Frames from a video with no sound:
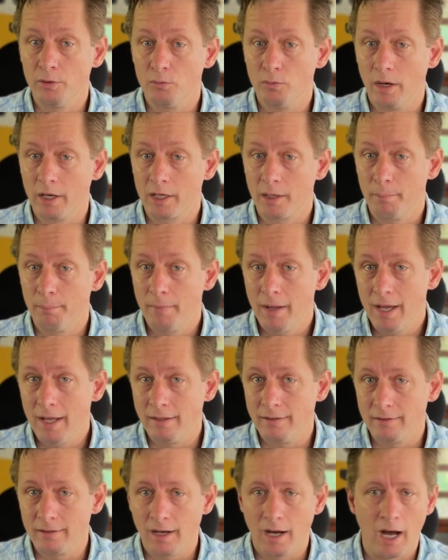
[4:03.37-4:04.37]

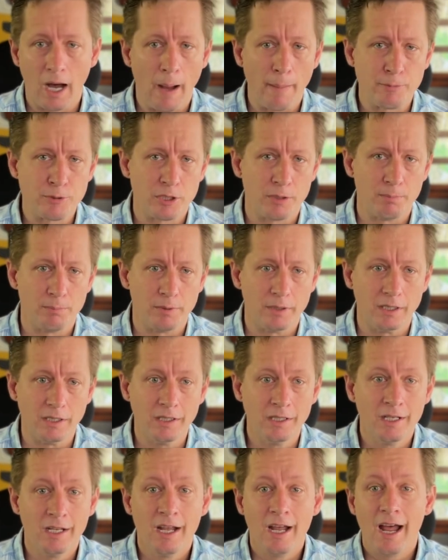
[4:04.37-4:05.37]
recommend option B
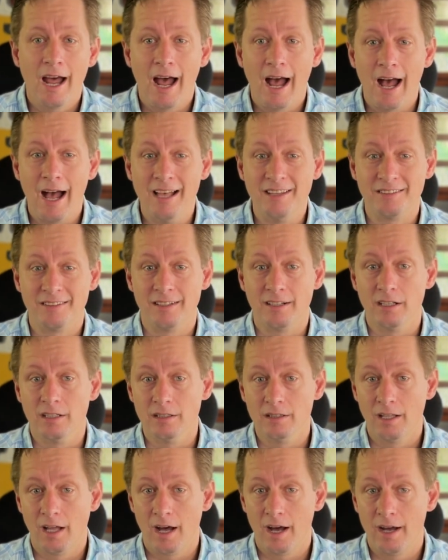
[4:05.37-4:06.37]
as it
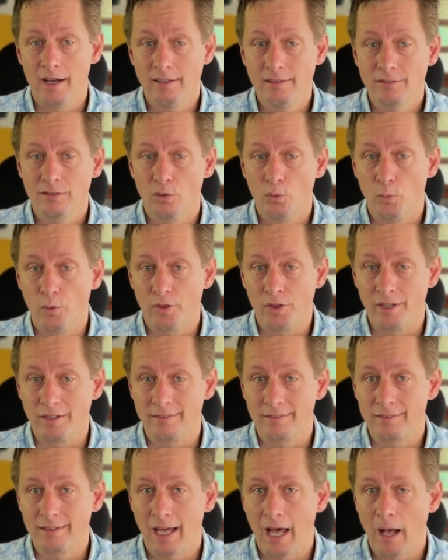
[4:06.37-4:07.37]
aligns with
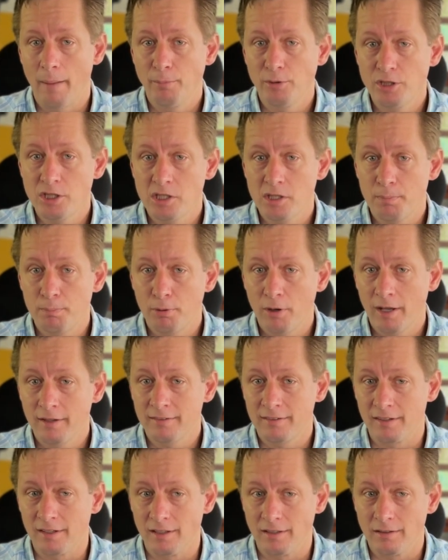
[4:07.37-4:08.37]
established
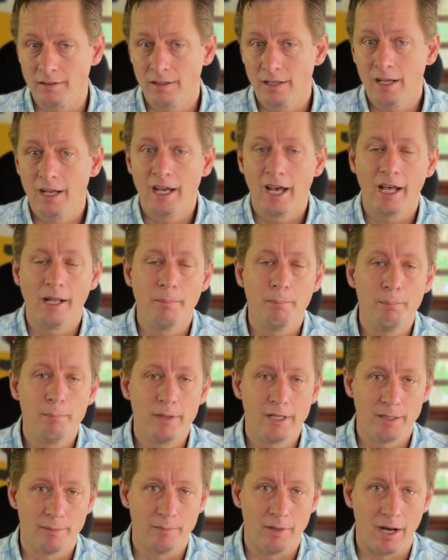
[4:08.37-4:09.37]
precedent and
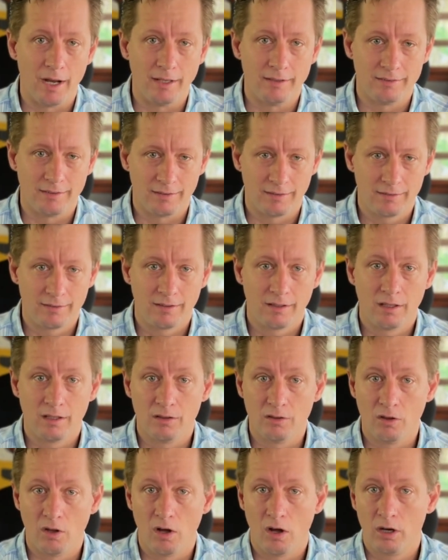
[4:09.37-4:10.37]
minimizes
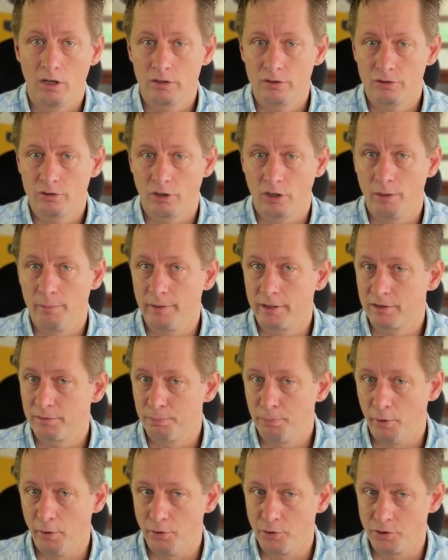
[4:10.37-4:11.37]
long-term
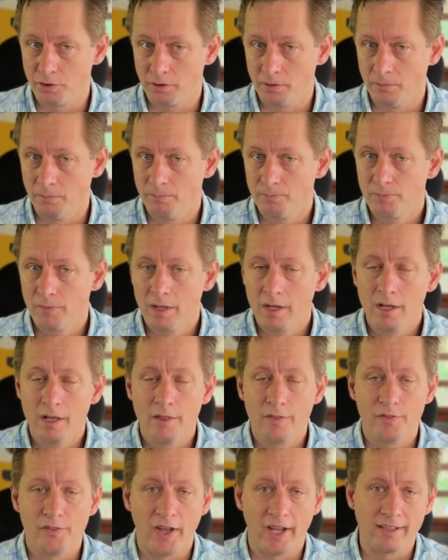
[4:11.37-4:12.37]
exposure.
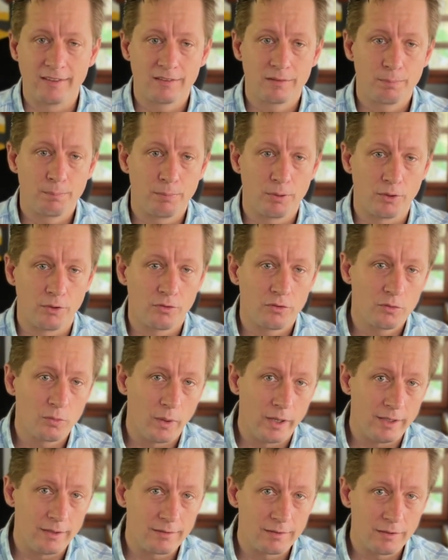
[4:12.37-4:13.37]
That's
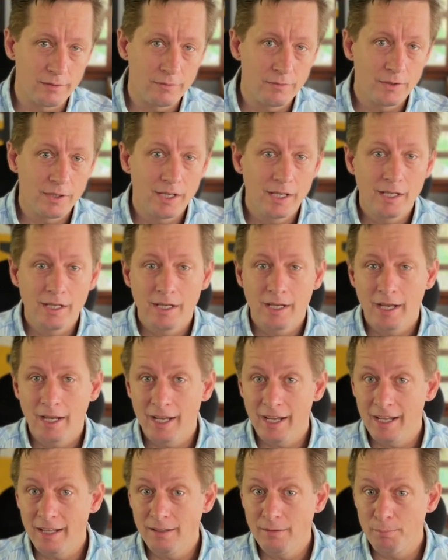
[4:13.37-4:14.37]
persuasive
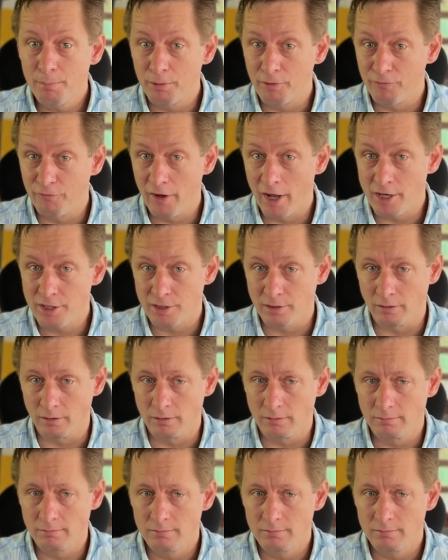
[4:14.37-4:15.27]
and professional.